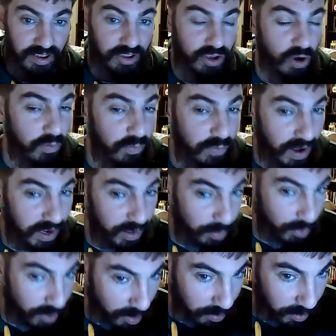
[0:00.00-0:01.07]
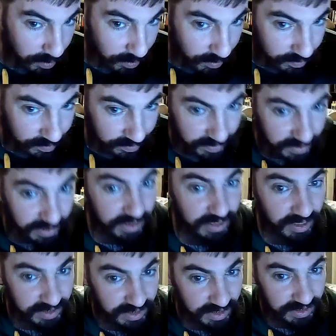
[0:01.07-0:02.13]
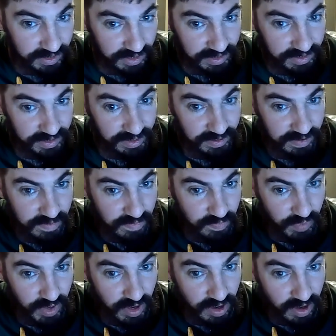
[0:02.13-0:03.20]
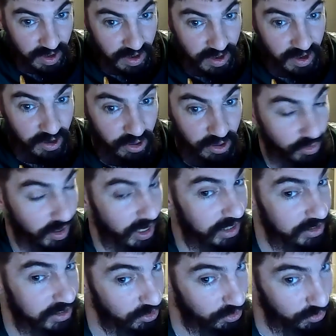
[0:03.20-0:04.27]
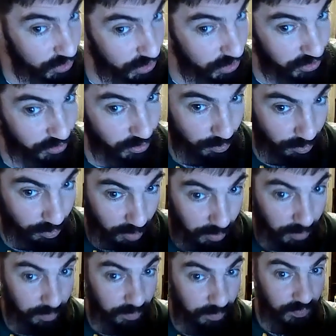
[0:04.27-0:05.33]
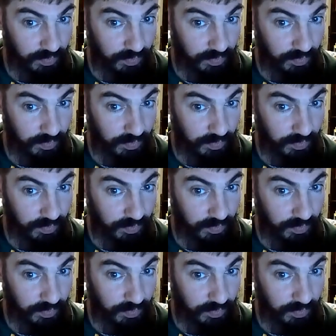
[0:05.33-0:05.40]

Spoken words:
Go find a problem that doesn't exist, create a solution to the problem,